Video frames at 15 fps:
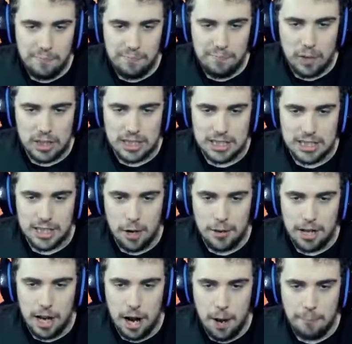Marcos
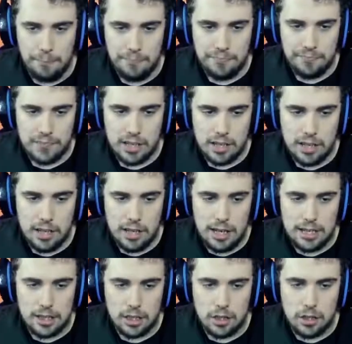Antonio.
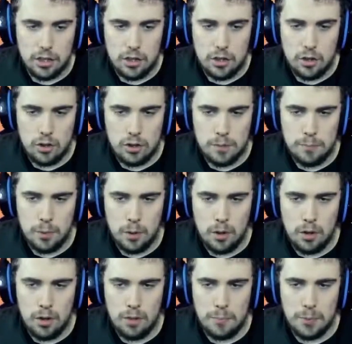It's a good
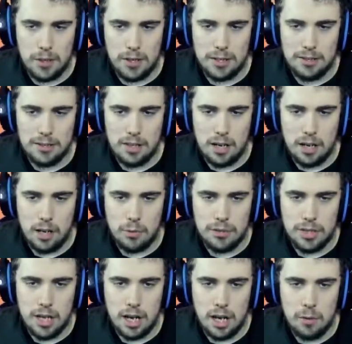ball, but, oh
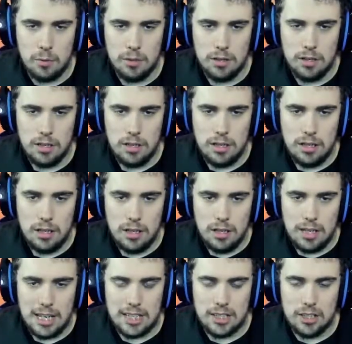no.
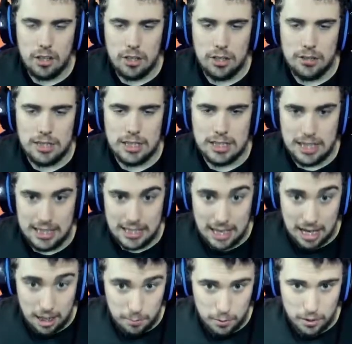Let's not lose this lead
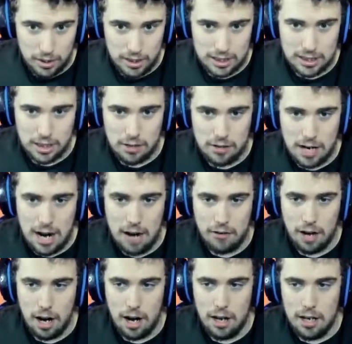now, boys.
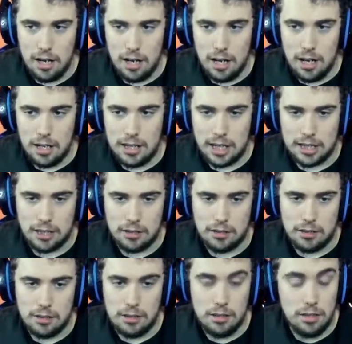Carrera. That's an
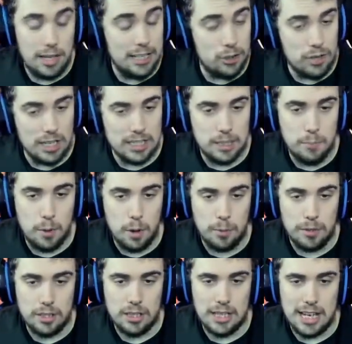interesting ball,
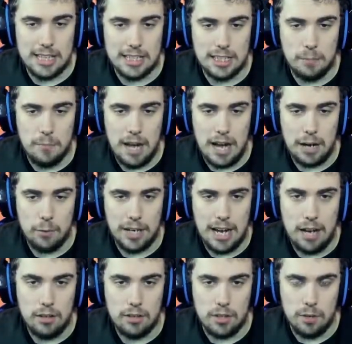but it doesn't get to the man.
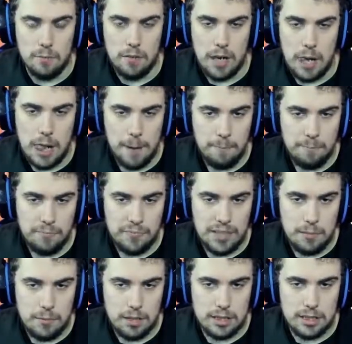Wijnaldum.
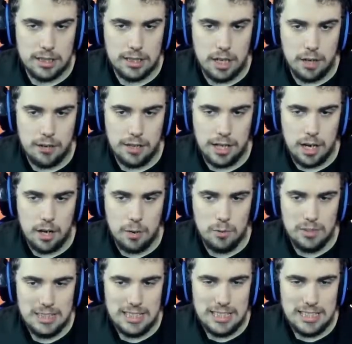Marcos Antonio.